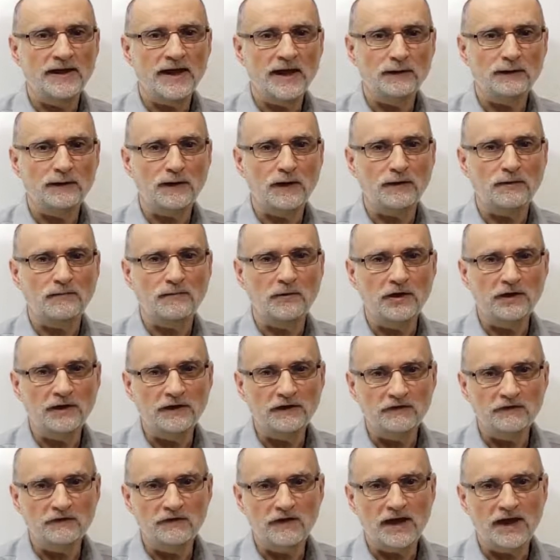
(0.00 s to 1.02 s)
excess body
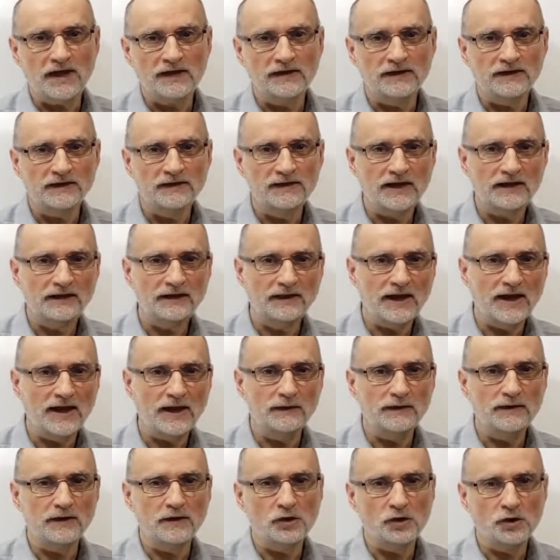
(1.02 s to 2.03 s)
fat that
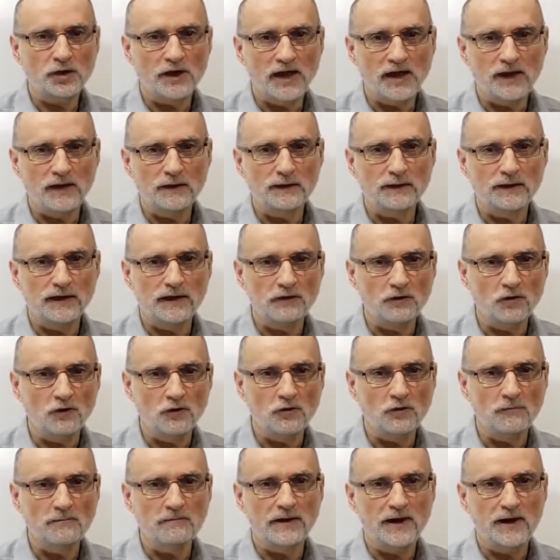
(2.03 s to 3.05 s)
lines the chest and
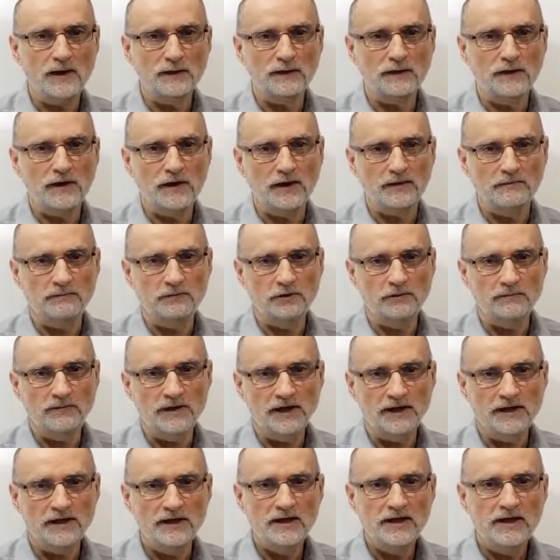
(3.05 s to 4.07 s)
occupies the
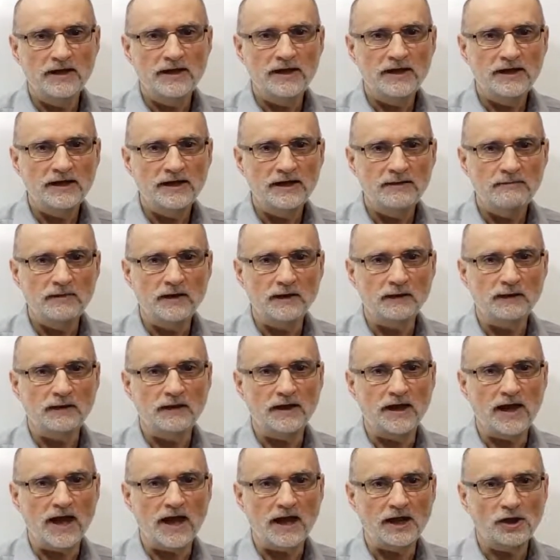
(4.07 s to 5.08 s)
abdomen limits the
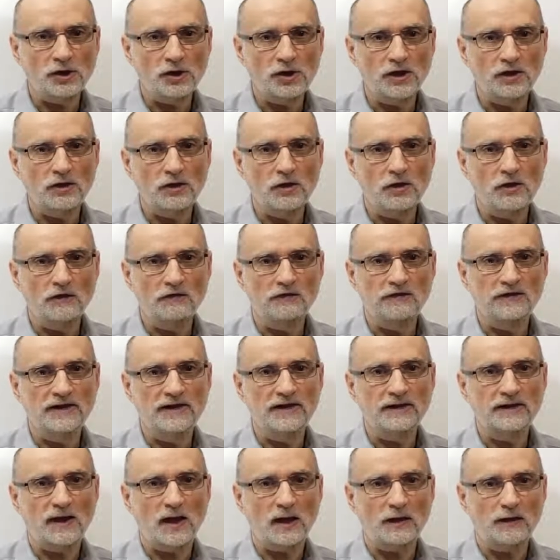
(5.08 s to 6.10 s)
action of the
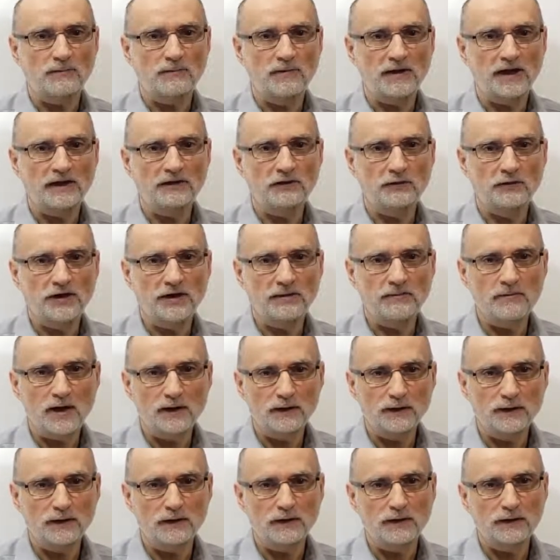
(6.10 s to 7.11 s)
respiratory
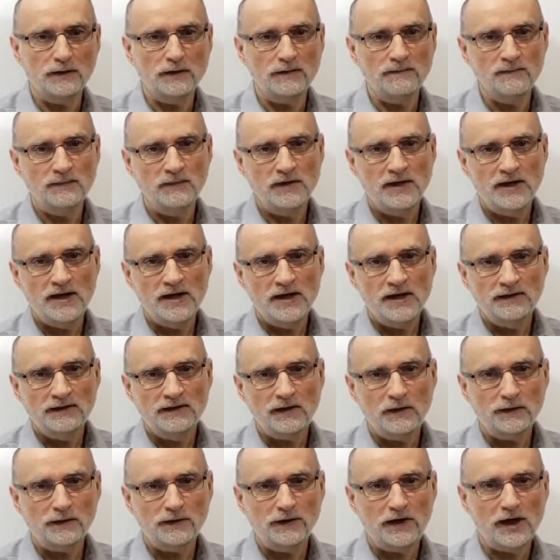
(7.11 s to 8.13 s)
muscles.
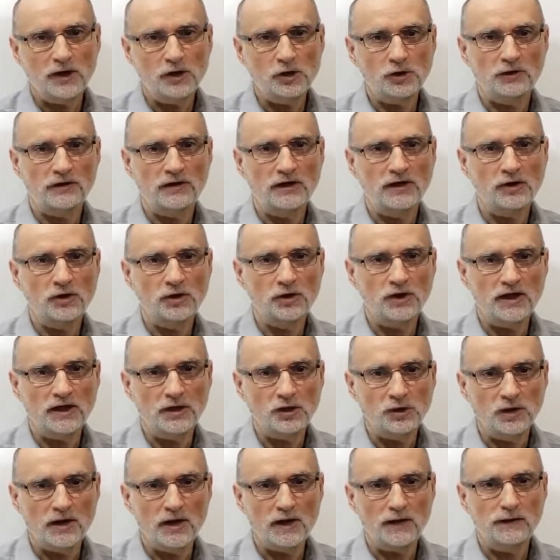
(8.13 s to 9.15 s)
The structural
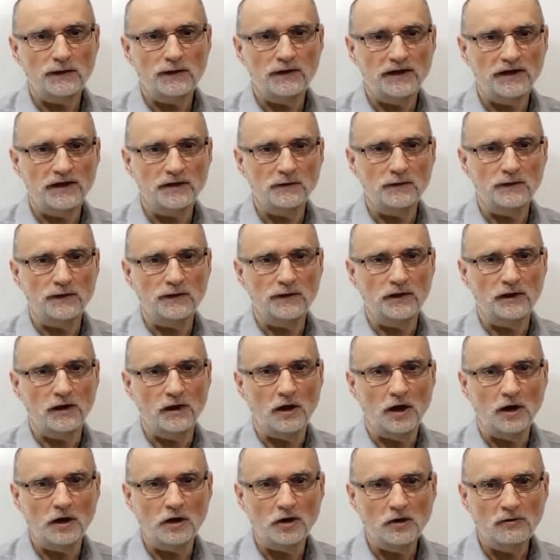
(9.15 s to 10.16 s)
changes reduce
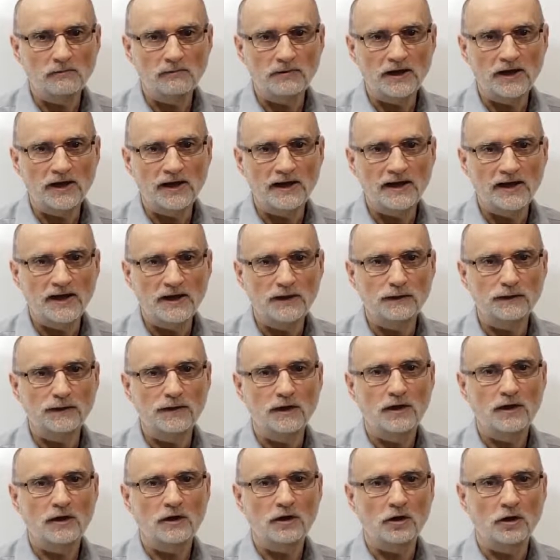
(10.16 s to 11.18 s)
lung compliance,
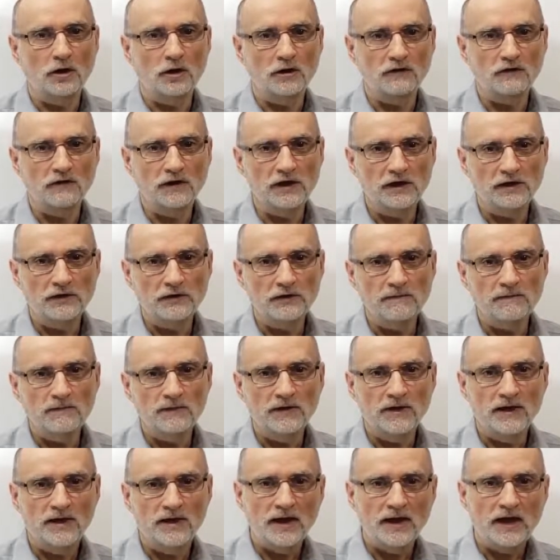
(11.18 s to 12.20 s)
lung volume,
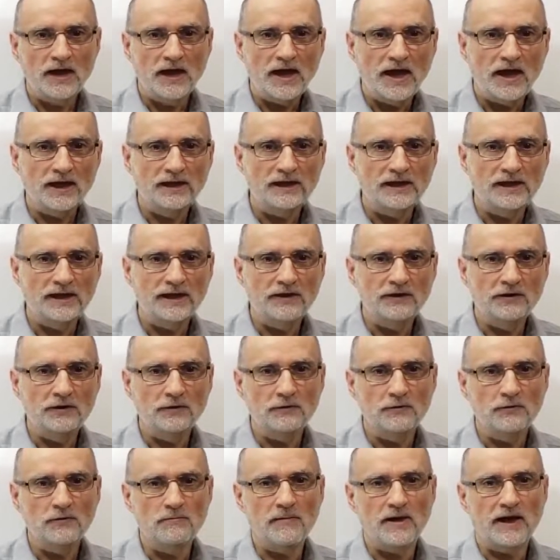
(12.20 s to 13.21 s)
and lead
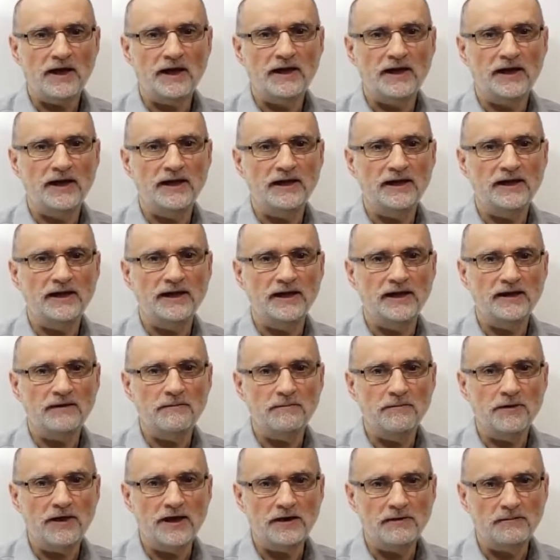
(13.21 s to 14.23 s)
to mechanical
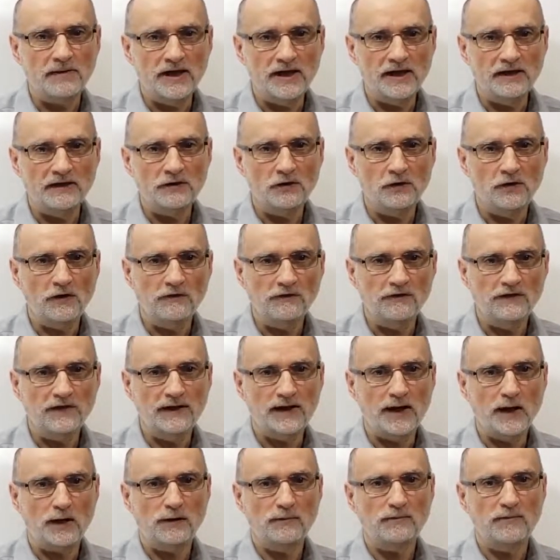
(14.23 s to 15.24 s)
impairment of the
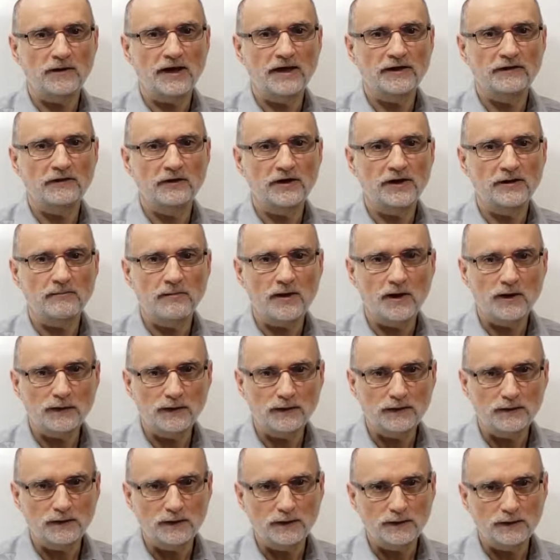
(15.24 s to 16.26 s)
respiratory
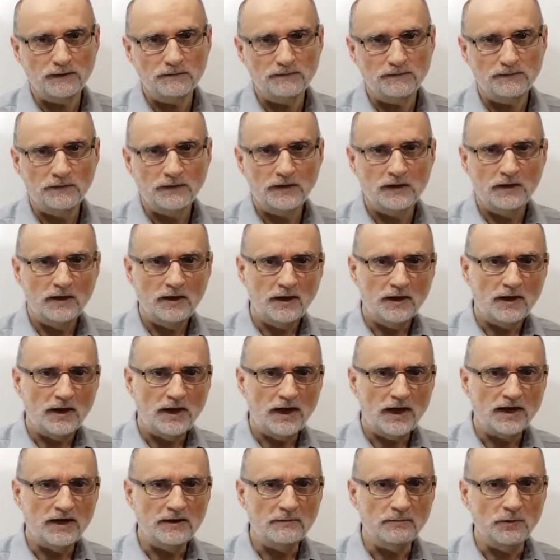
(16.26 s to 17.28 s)
muscles.
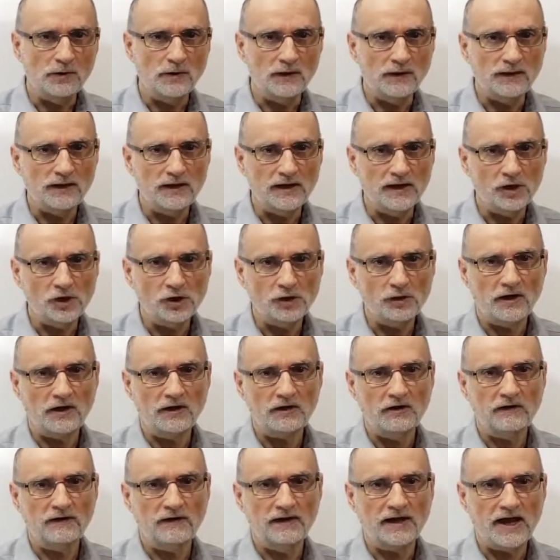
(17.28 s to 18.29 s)
Adipose tissue
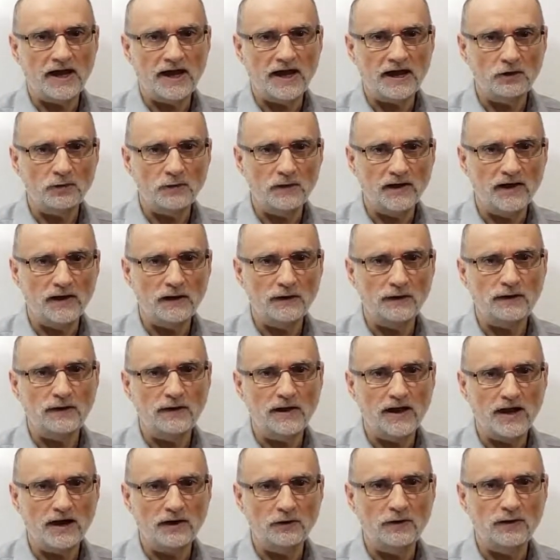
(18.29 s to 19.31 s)
around the airways
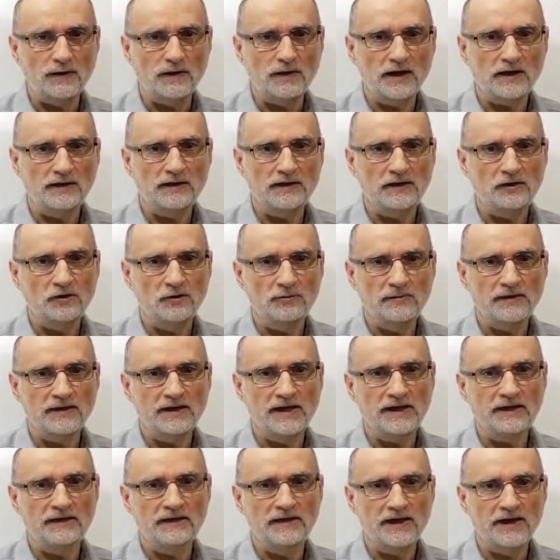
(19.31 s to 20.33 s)
narrows down the
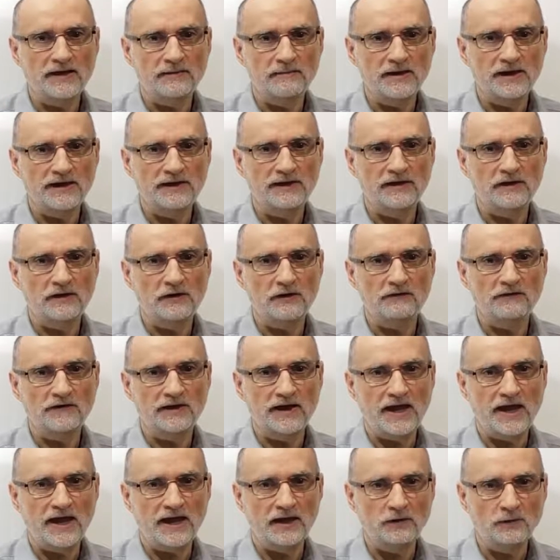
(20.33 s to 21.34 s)
luminal diameter of the
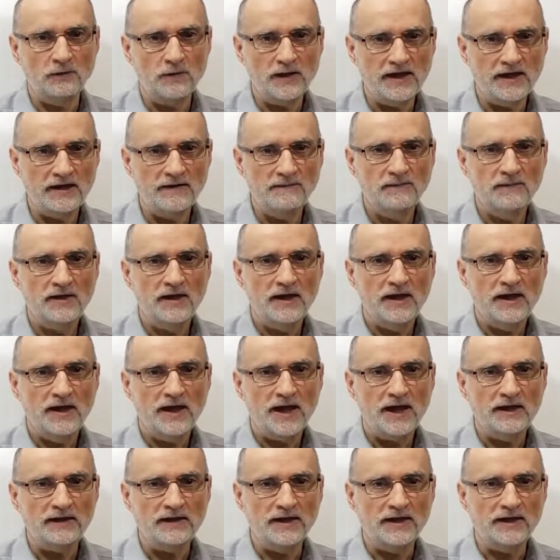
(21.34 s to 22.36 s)
airway
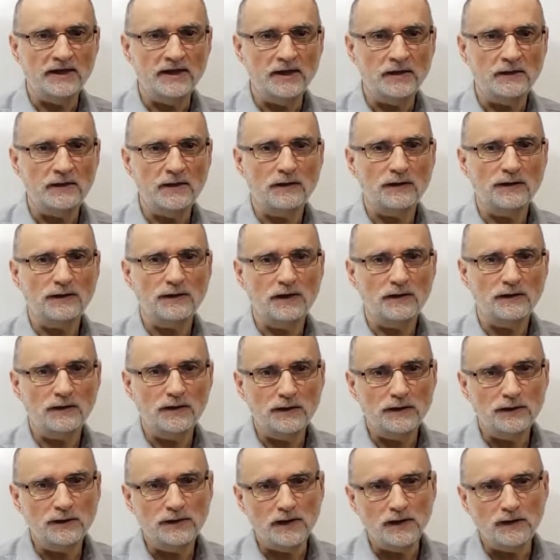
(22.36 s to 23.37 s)
and increases
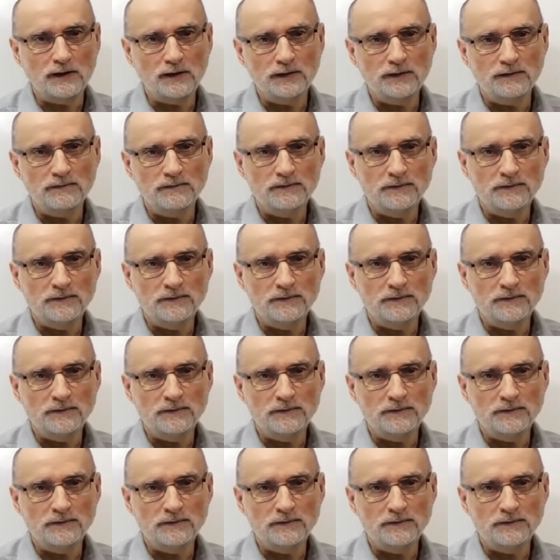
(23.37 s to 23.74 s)
resistance.